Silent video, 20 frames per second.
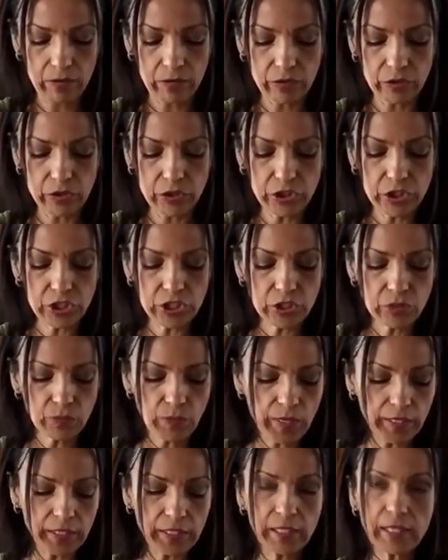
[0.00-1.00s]
You just
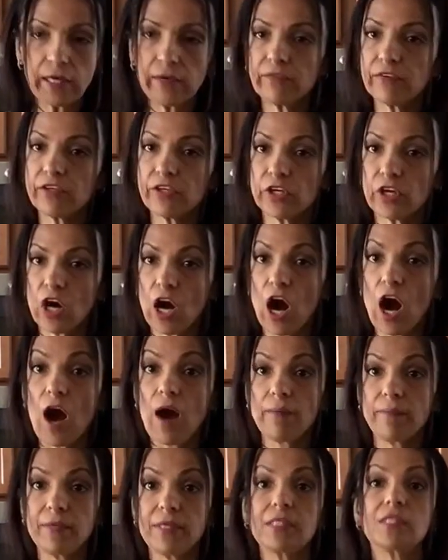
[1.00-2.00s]
want to cover your
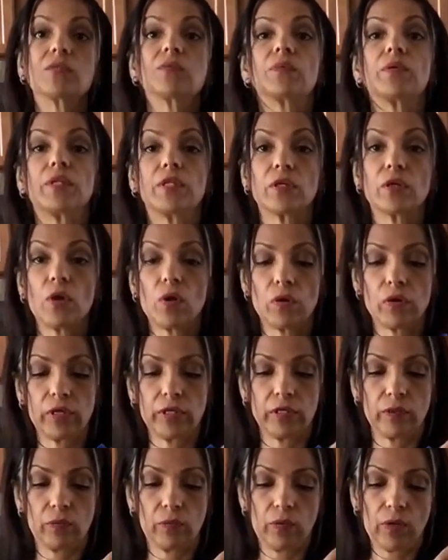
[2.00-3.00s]
almonds with the
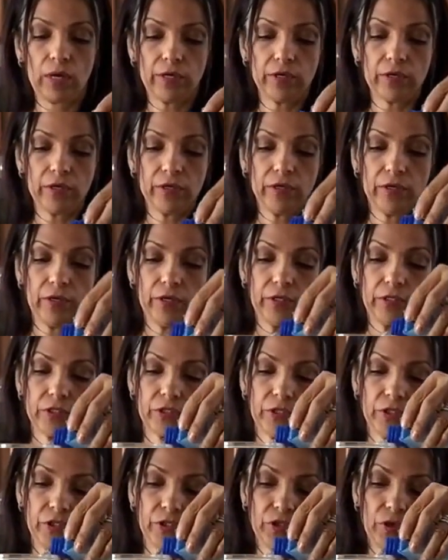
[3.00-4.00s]
coconut water.
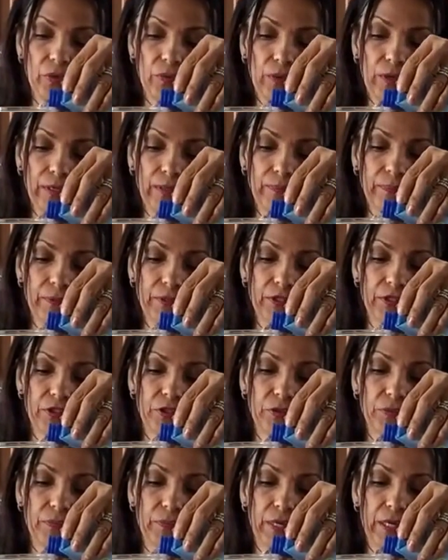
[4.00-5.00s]
So you don't want to put
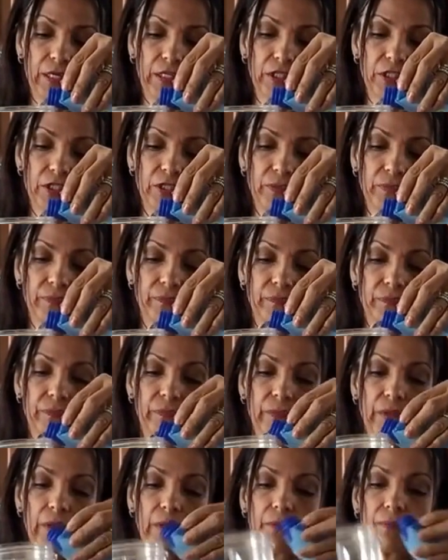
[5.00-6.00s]
too much.
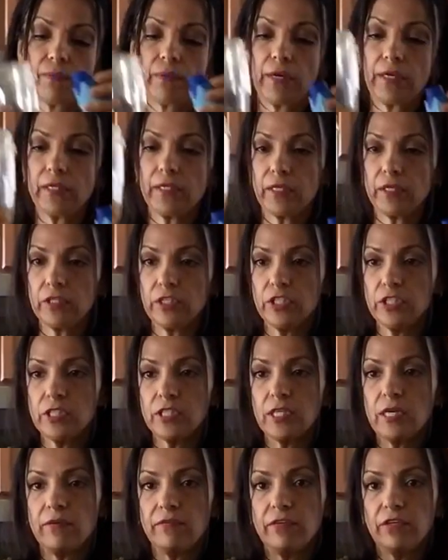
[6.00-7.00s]
Right there,
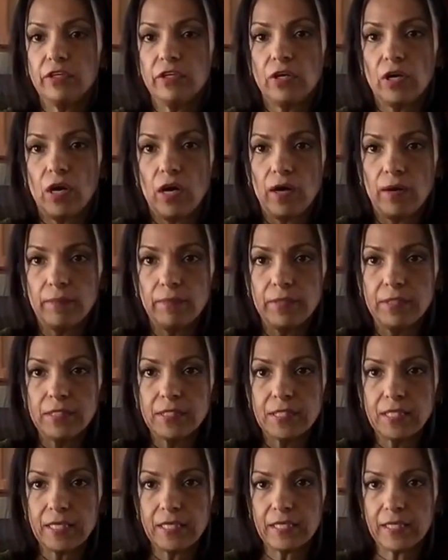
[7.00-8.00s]
just cover your
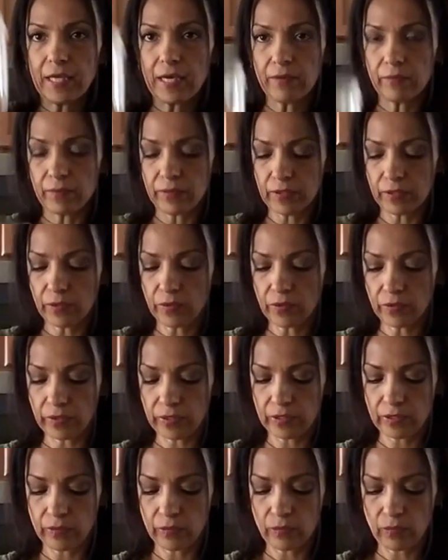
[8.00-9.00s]
almonds like that with the
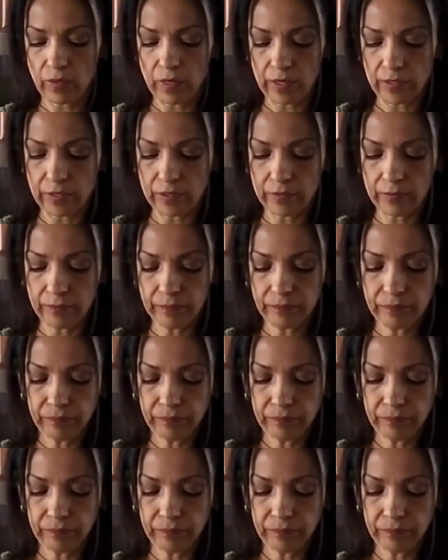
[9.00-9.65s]
coconut water.